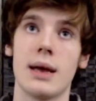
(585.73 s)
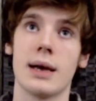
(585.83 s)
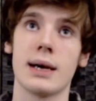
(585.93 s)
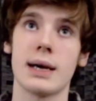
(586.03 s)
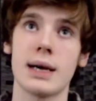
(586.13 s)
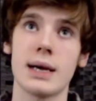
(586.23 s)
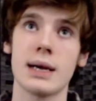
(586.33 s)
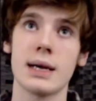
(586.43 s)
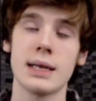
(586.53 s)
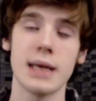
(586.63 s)

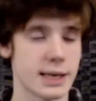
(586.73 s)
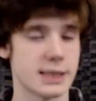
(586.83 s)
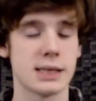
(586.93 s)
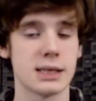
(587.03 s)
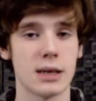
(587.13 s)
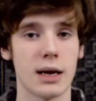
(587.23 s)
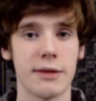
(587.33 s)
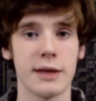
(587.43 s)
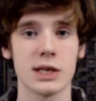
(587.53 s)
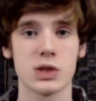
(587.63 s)
Yes, I
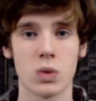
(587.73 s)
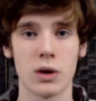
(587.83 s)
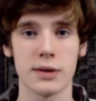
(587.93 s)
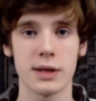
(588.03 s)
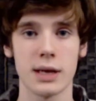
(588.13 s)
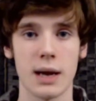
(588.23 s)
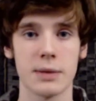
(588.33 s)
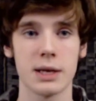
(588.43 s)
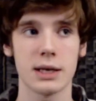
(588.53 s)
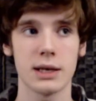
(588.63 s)
think it's worth it. I'm
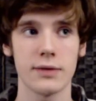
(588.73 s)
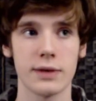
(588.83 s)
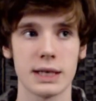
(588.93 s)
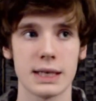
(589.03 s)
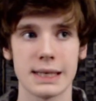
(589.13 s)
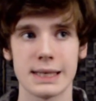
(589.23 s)
gonna give it a